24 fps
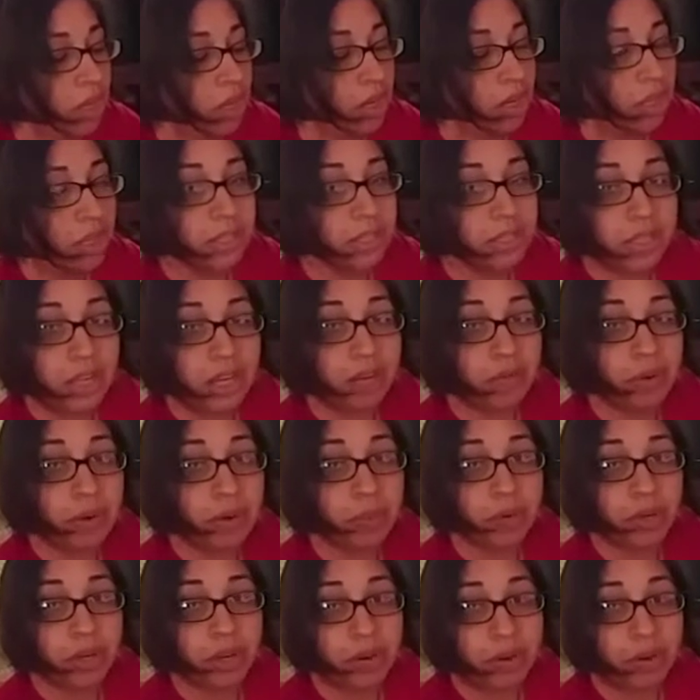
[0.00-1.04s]
That's kind of what
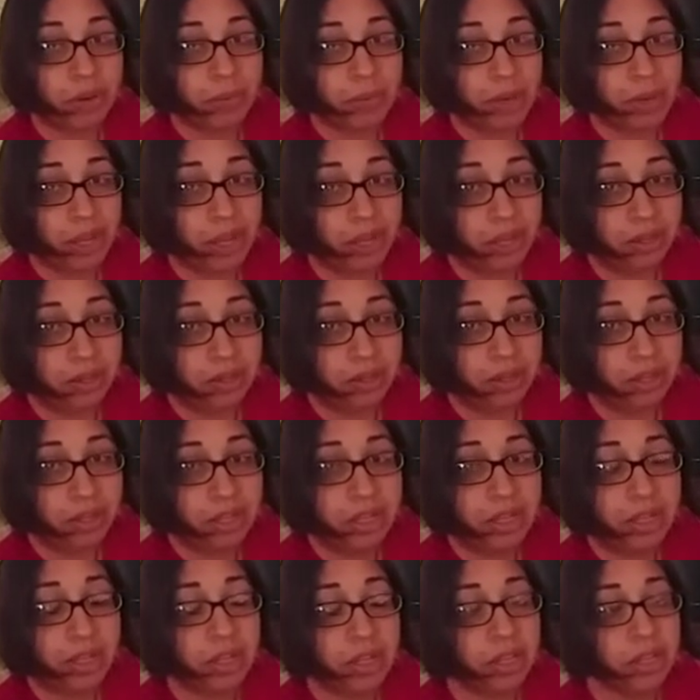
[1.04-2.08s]
we're going by.
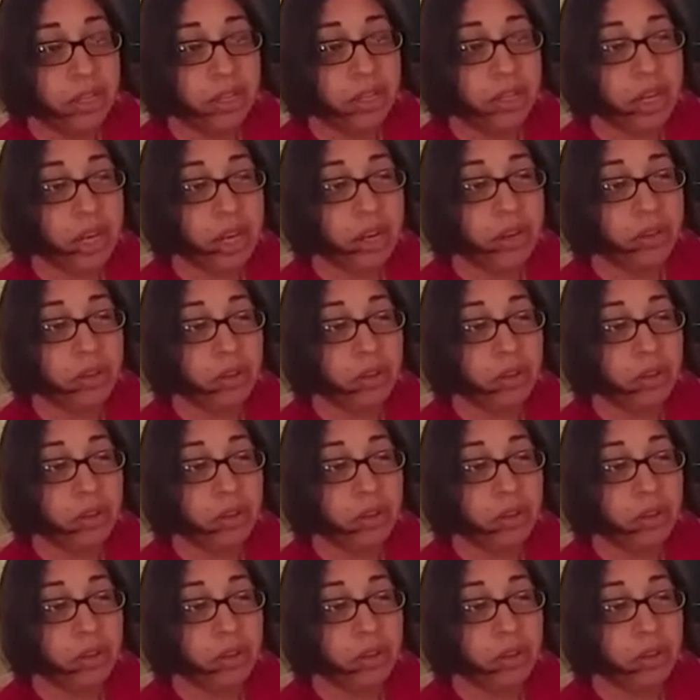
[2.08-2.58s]
Now,